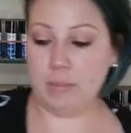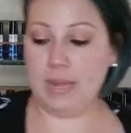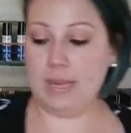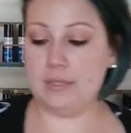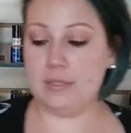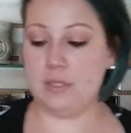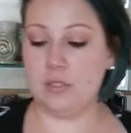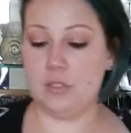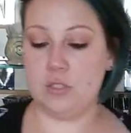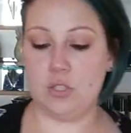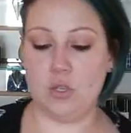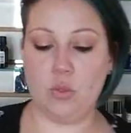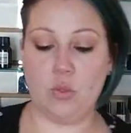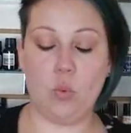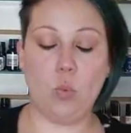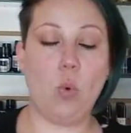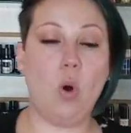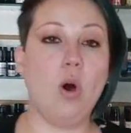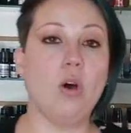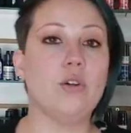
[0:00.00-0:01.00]
makes it so the
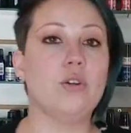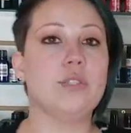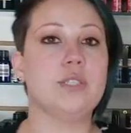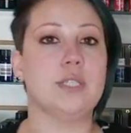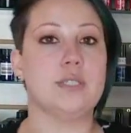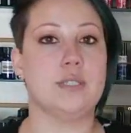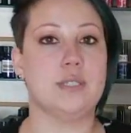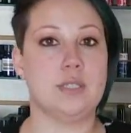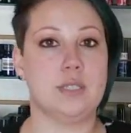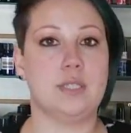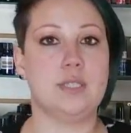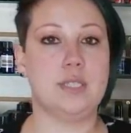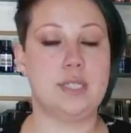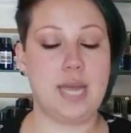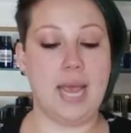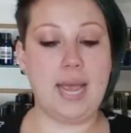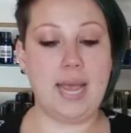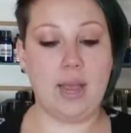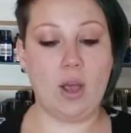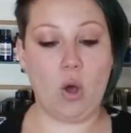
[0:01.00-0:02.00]
water doesn't
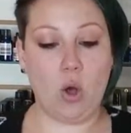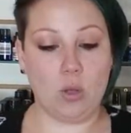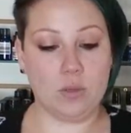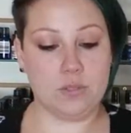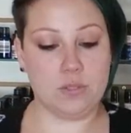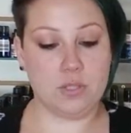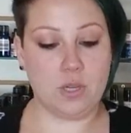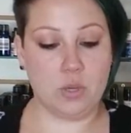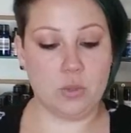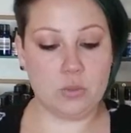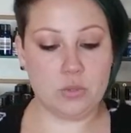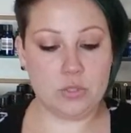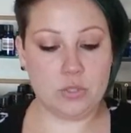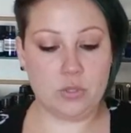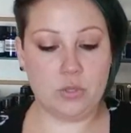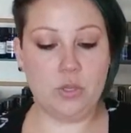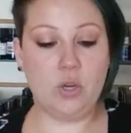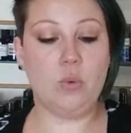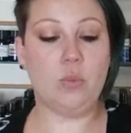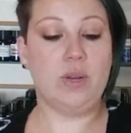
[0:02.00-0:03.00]
stay also. So
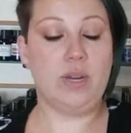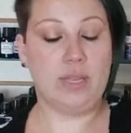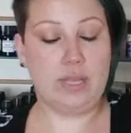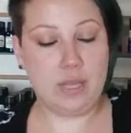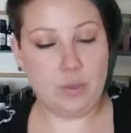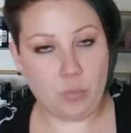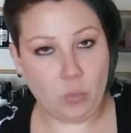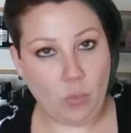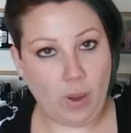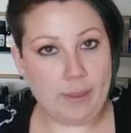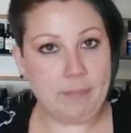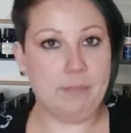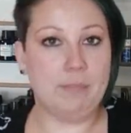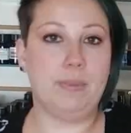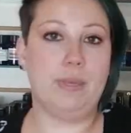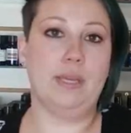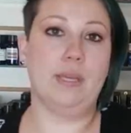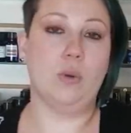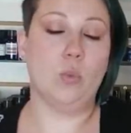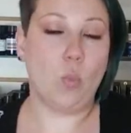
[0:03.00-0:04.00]
you don't want to keep
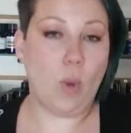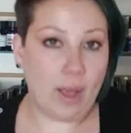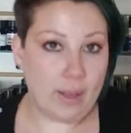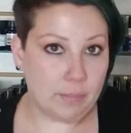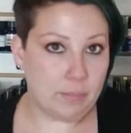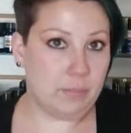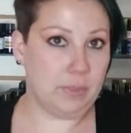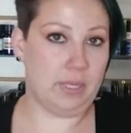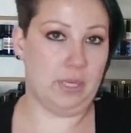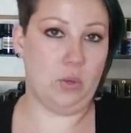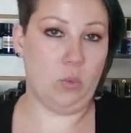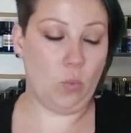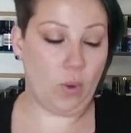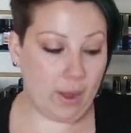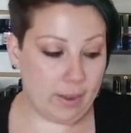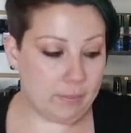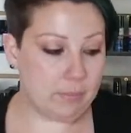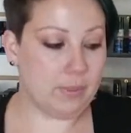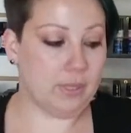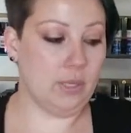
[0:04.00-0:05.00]
wiping and wiping and
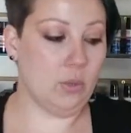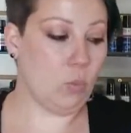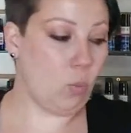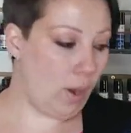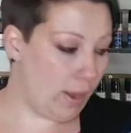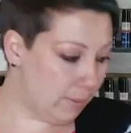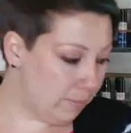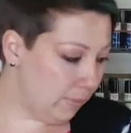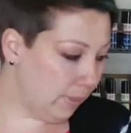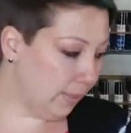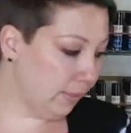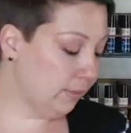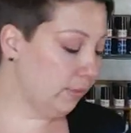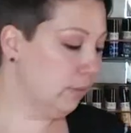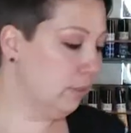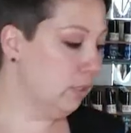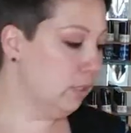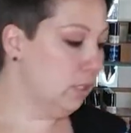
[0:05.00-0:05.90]
wiping and wiping.